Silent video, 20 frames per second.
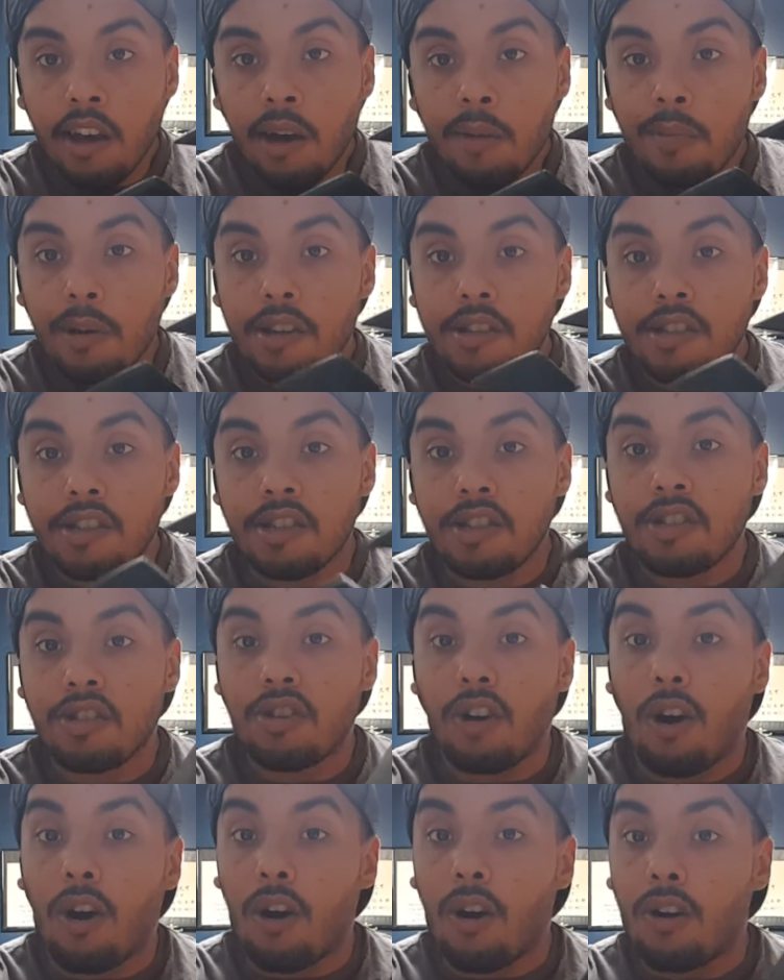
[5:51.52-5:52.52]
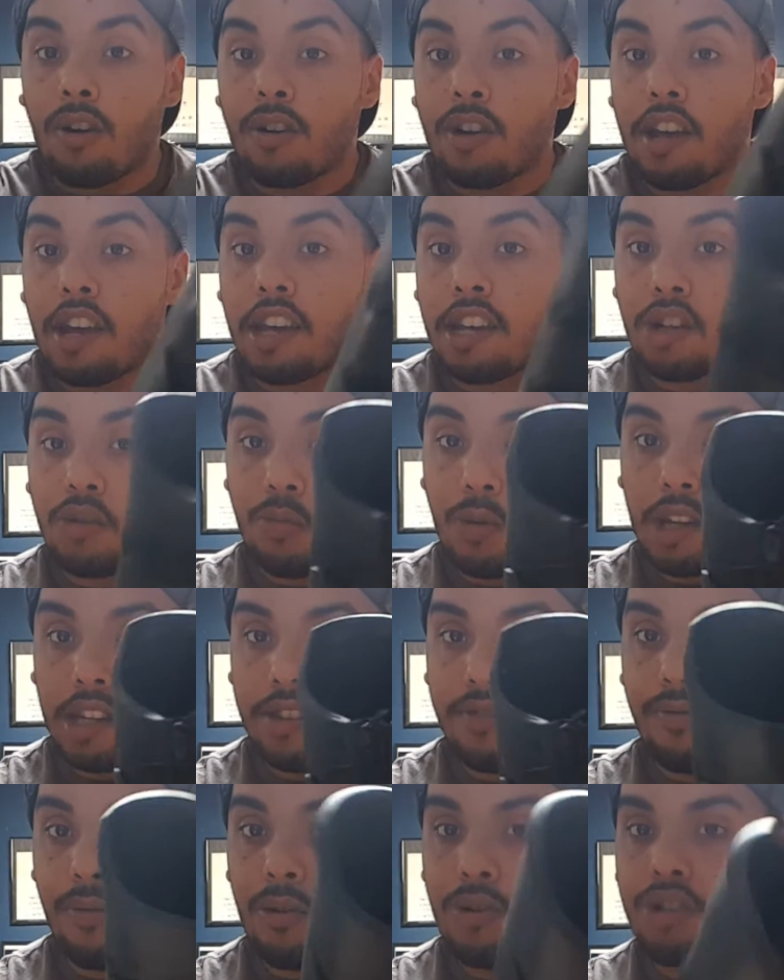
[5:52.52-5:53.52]
But these are a great
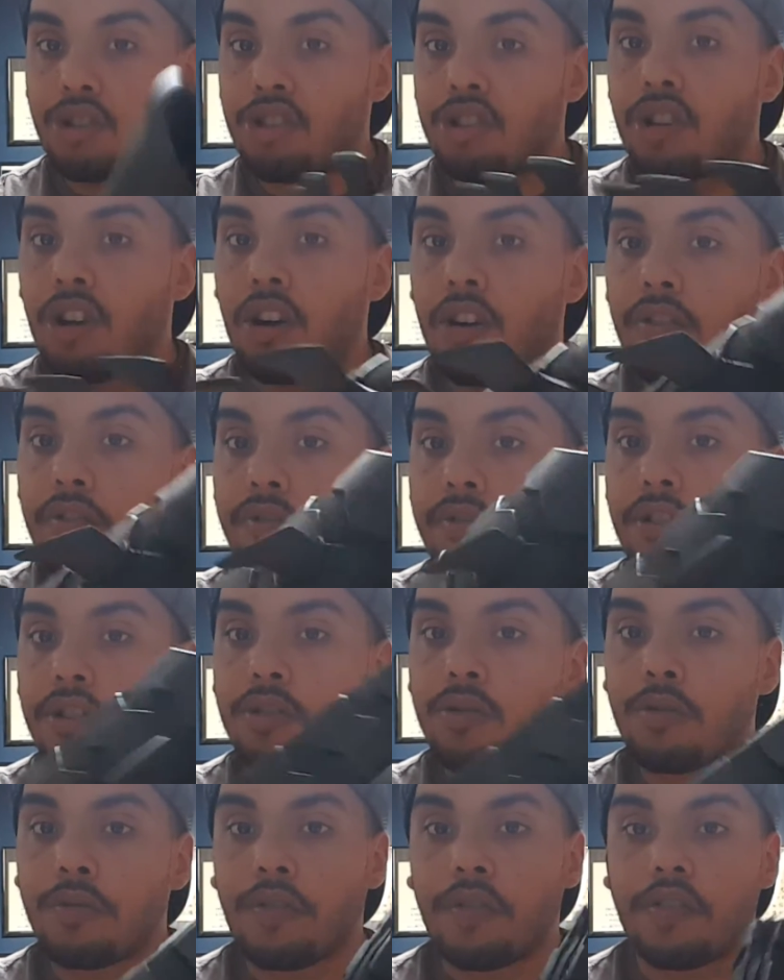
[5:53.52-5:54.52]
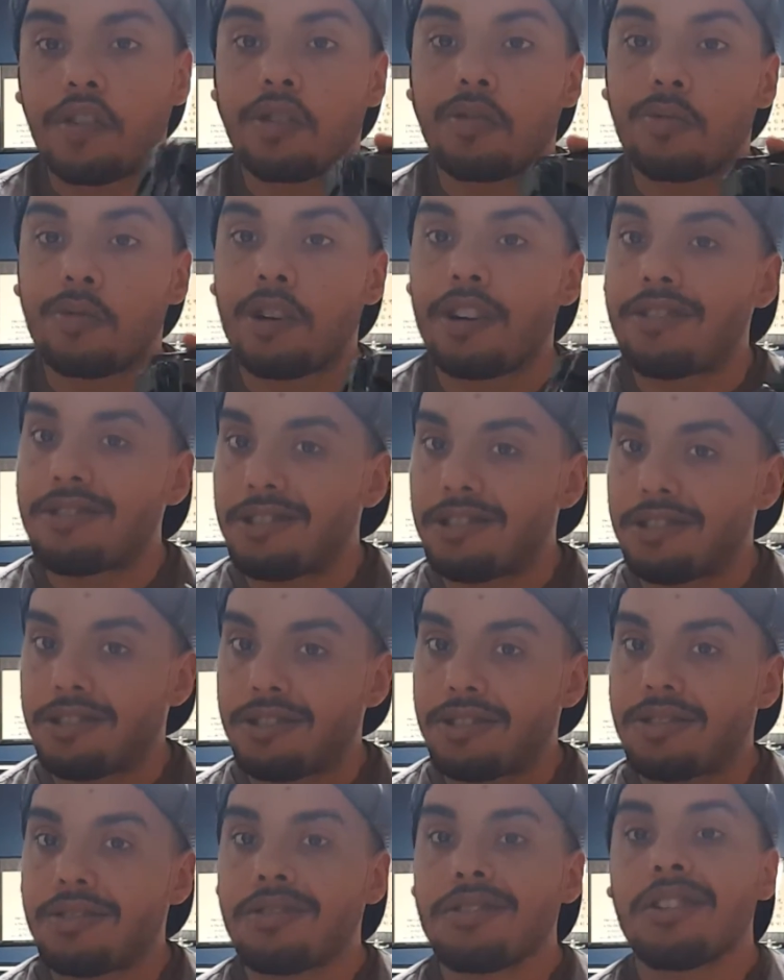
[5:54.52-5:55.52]
version of the new 52
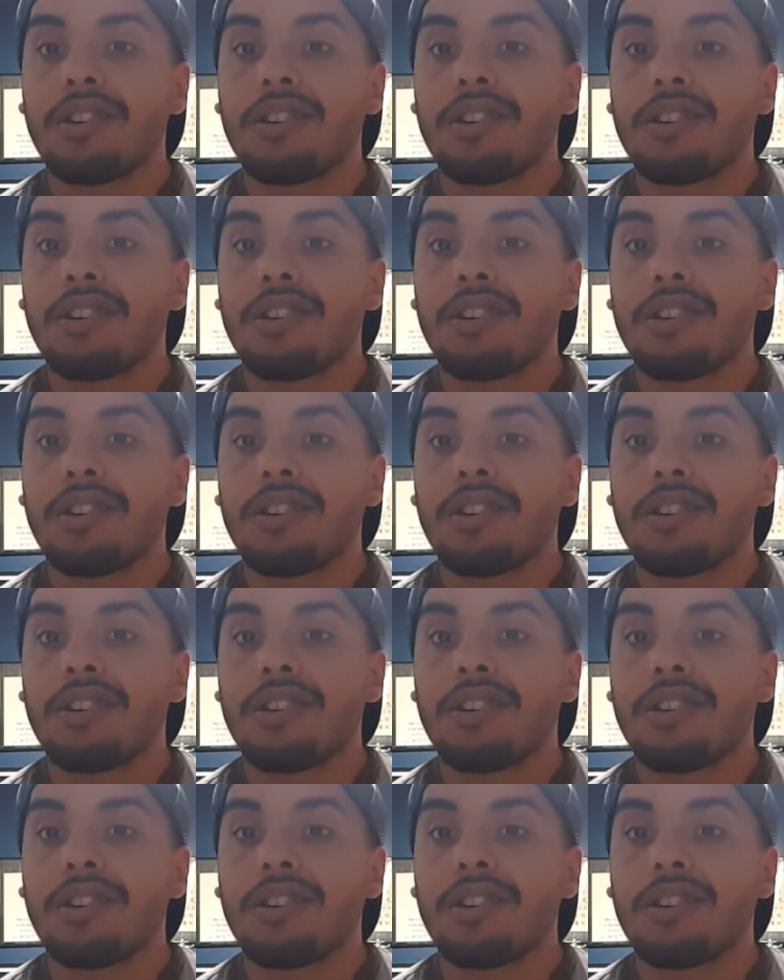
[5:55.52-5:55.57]
gauntlets.